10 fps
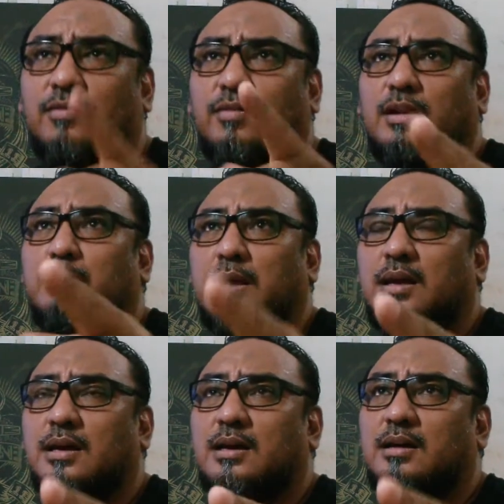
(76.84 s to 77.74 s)

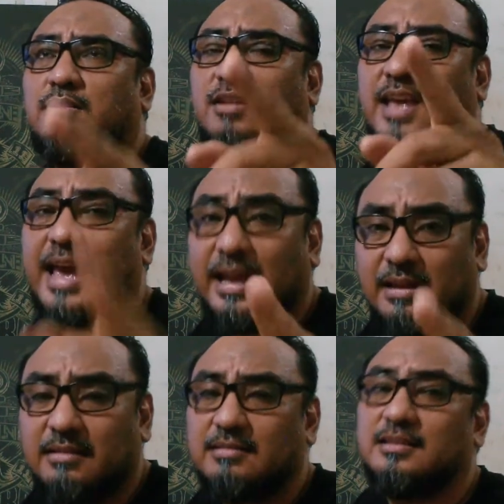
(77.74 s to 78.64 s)
filmmaker react
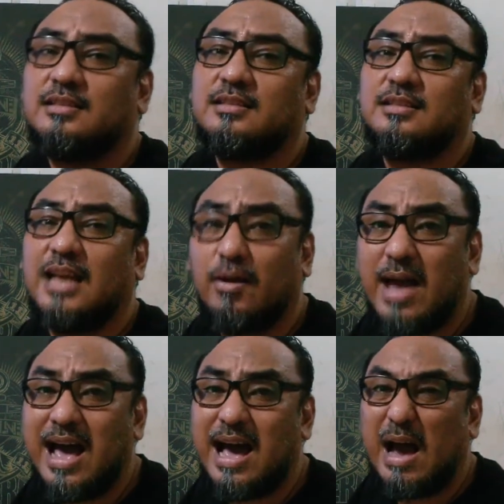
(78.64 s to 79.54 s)
shout
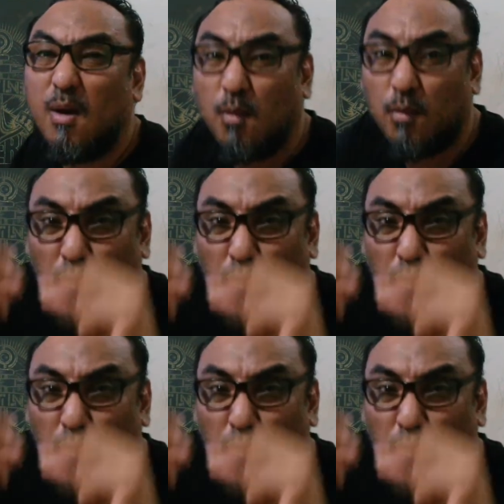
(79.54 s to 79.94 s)
out.